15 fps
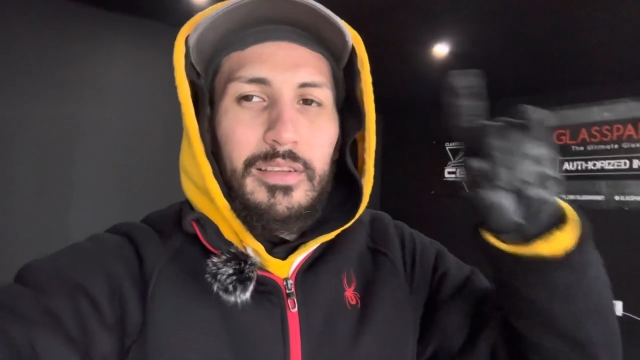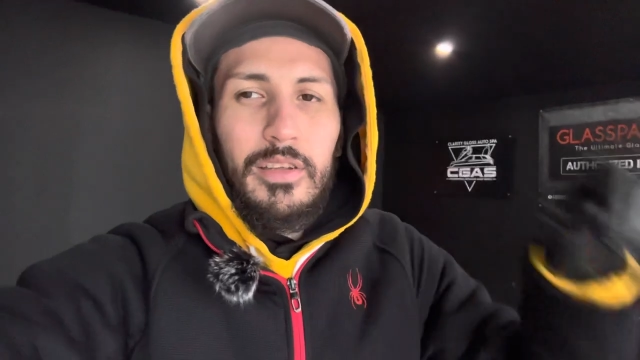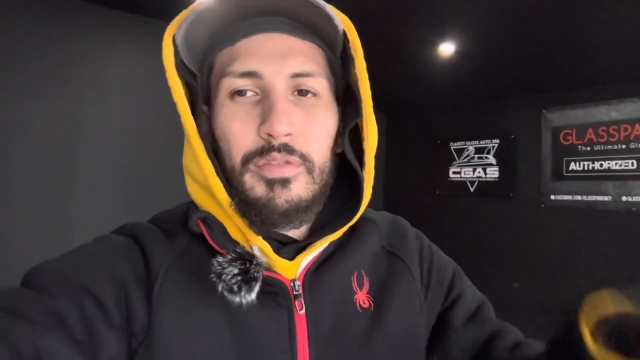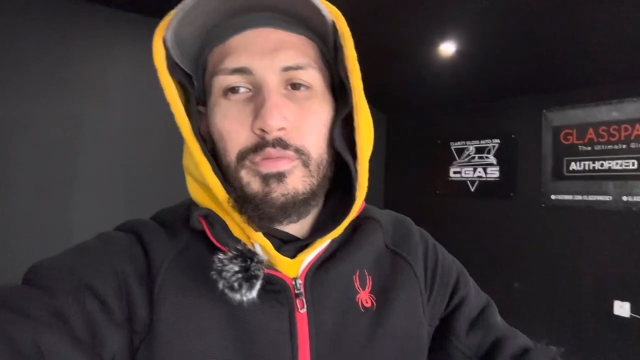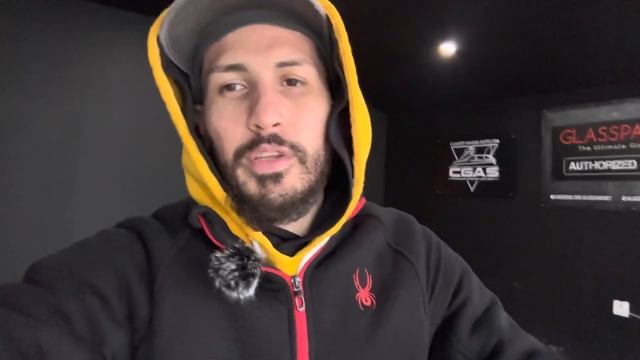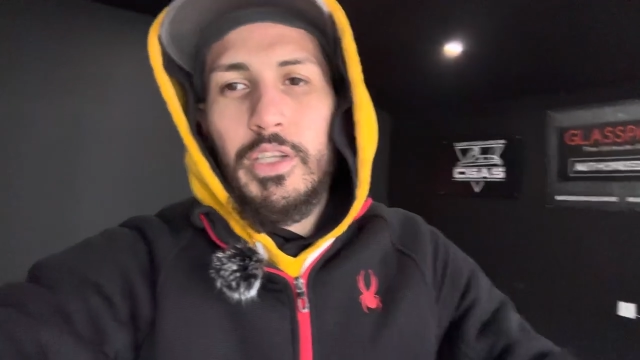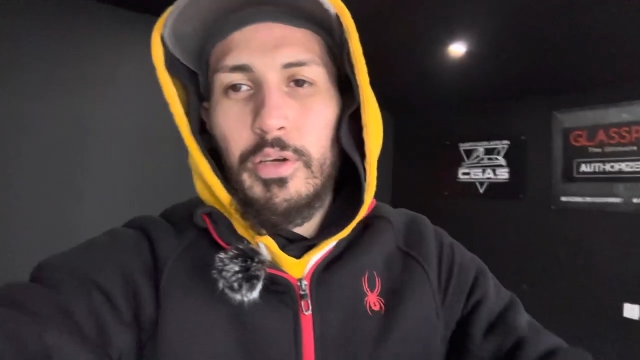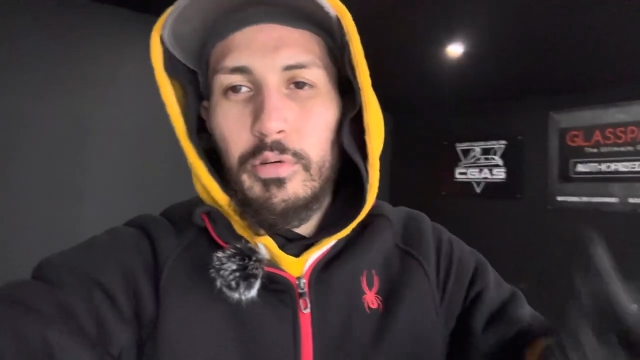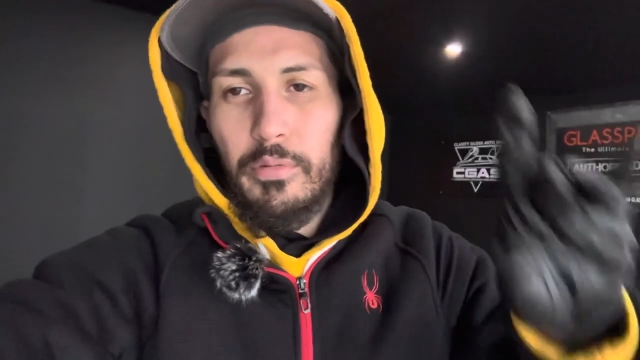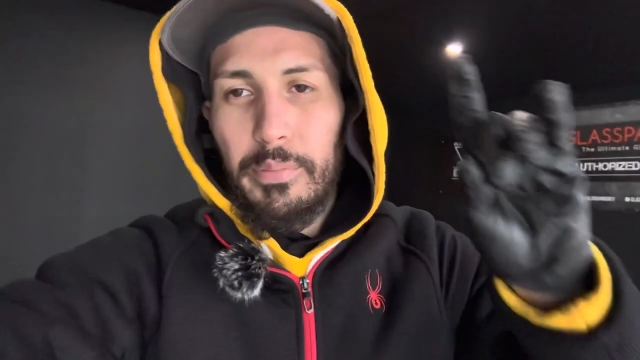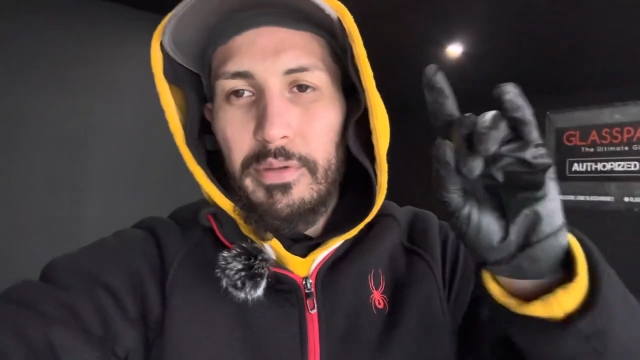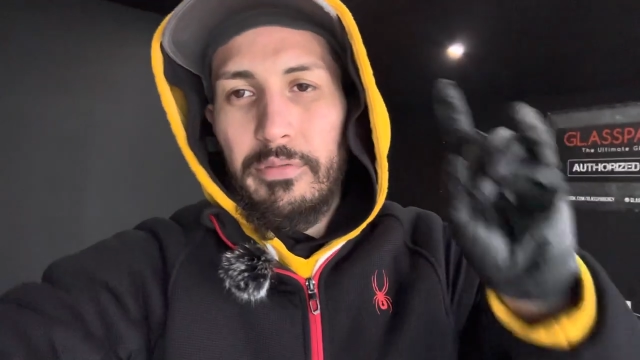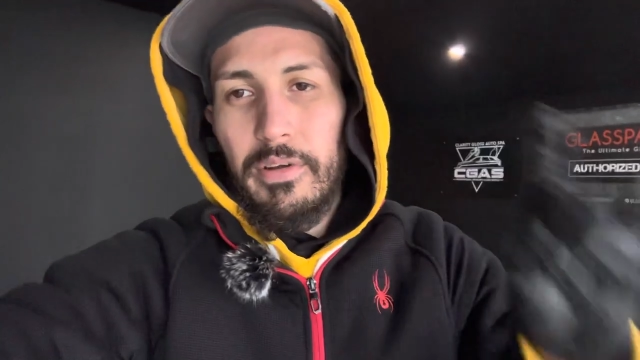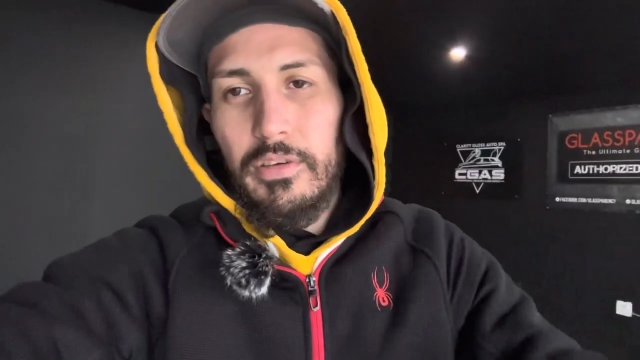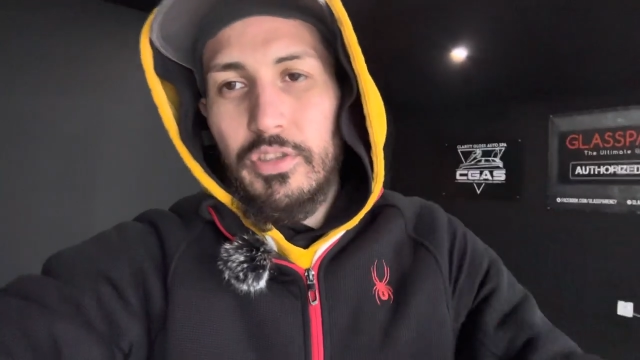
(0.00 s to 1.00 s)
This video will
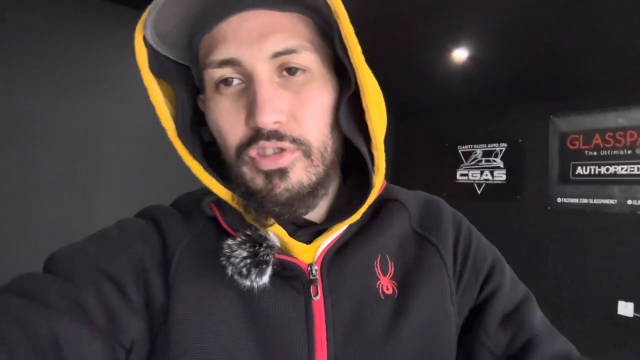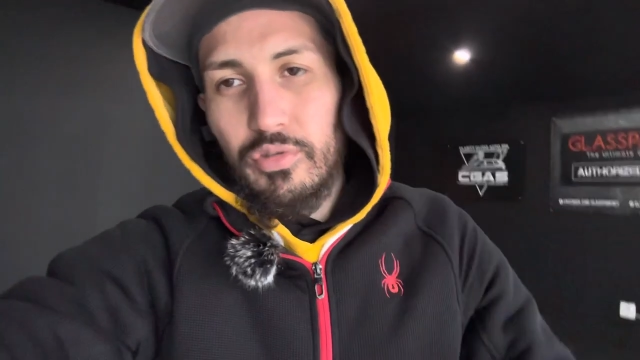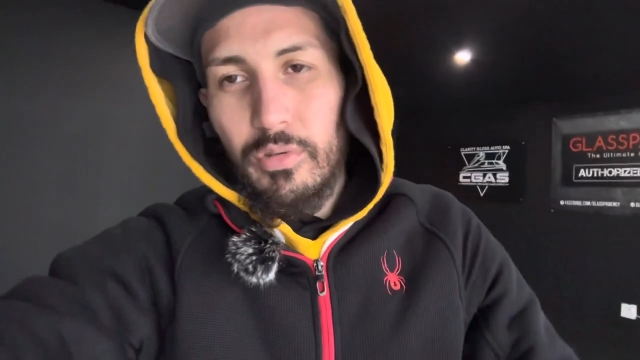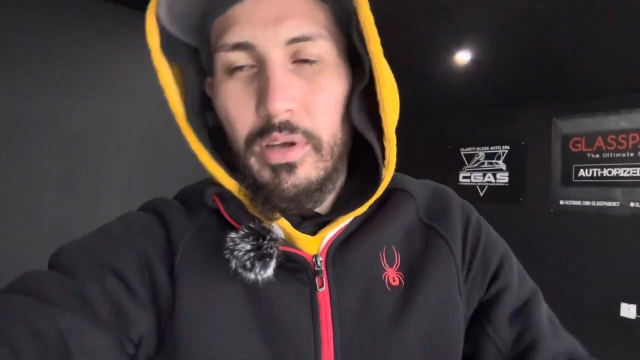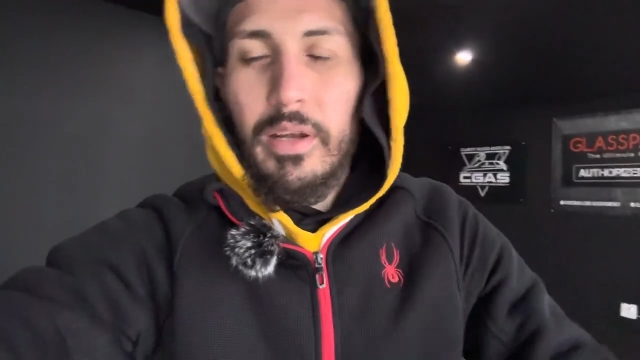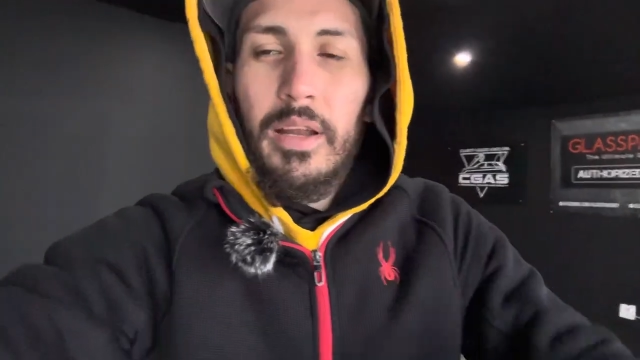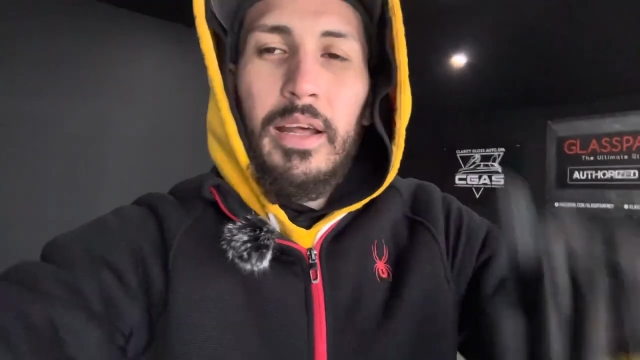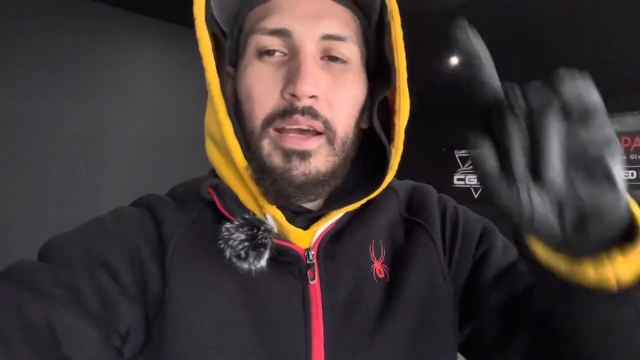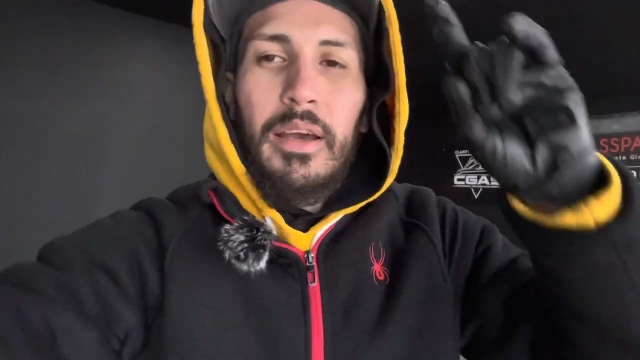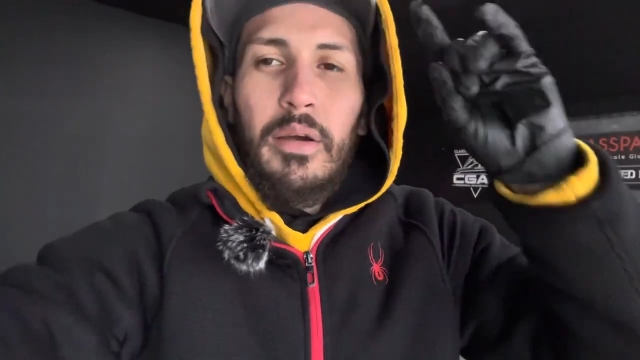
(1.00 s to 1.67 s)
be very short.